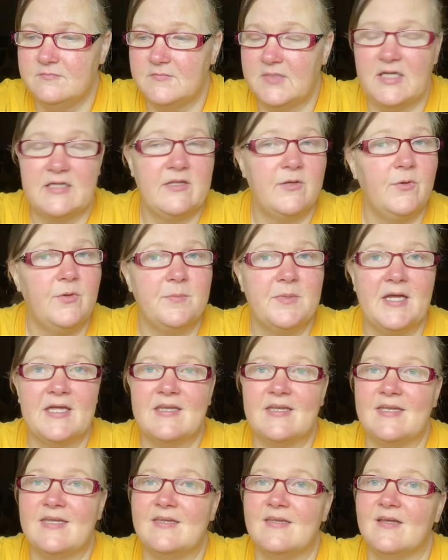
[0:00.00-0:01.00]
I know I'm kind
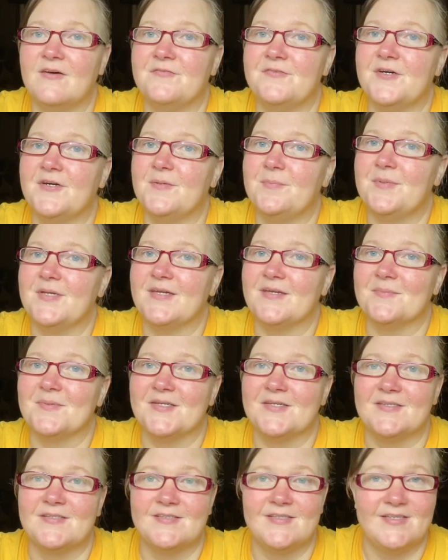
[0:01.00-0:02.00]
of getting off topic,
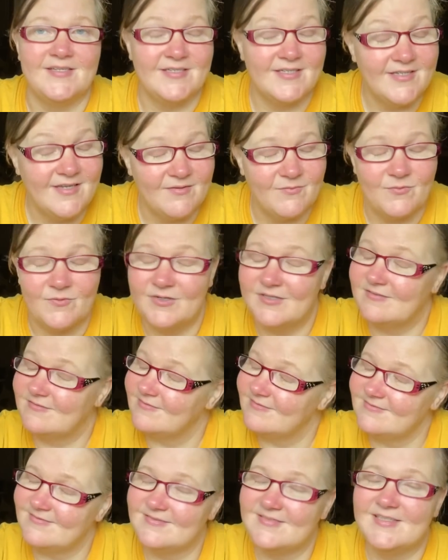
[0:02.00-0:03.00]
but
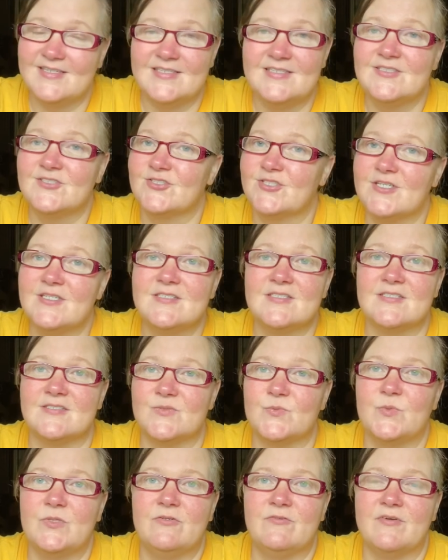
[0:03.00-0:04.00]
His
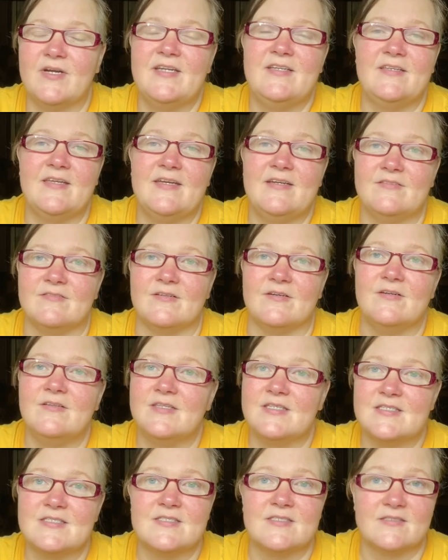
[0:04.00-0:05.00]
justice will rain down on
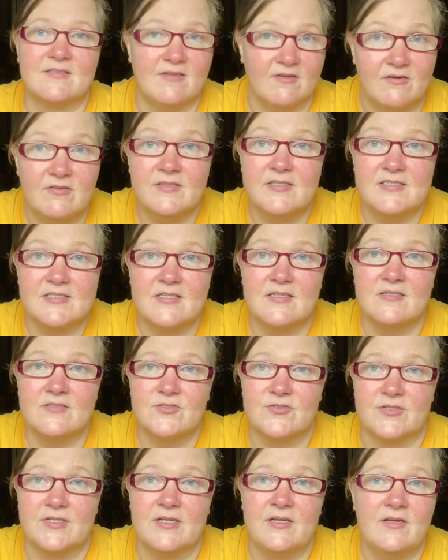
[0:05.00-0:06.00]
this
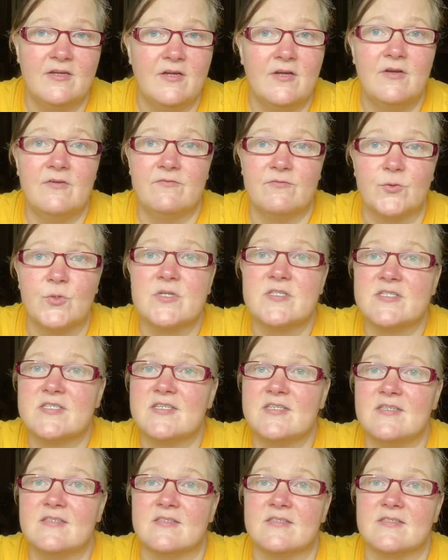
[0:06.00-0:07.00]
country for its
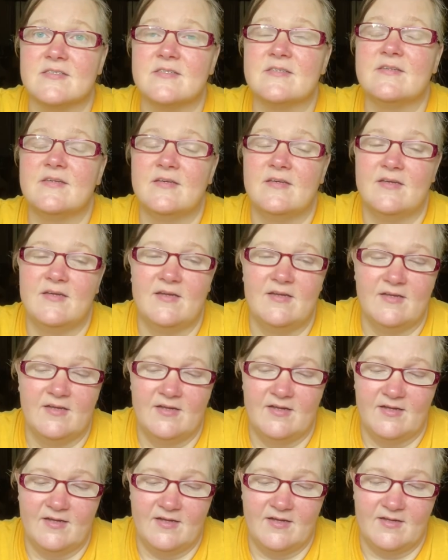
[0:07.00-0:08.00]
sins.
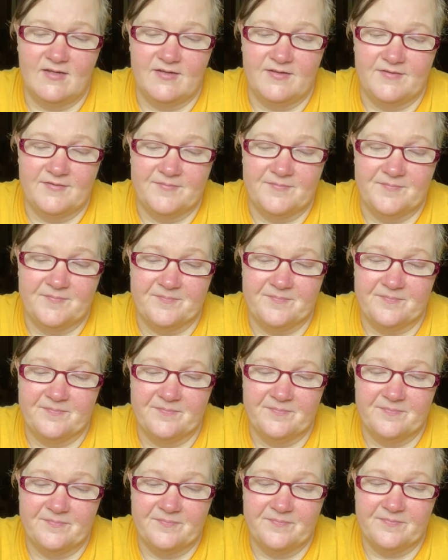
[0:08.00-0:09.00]
You
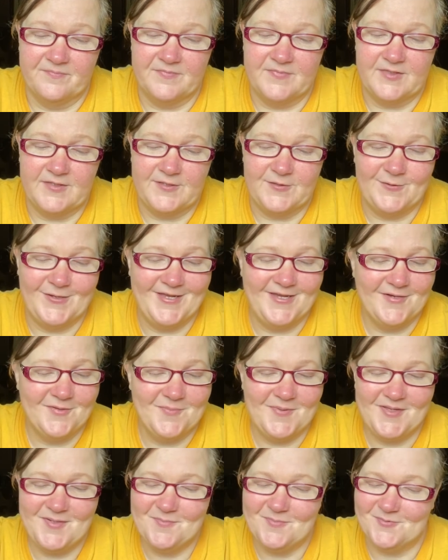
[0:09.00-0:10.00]
hear
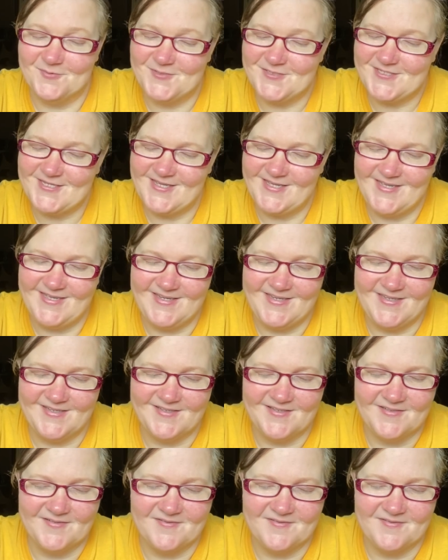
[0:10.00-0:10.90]
people say,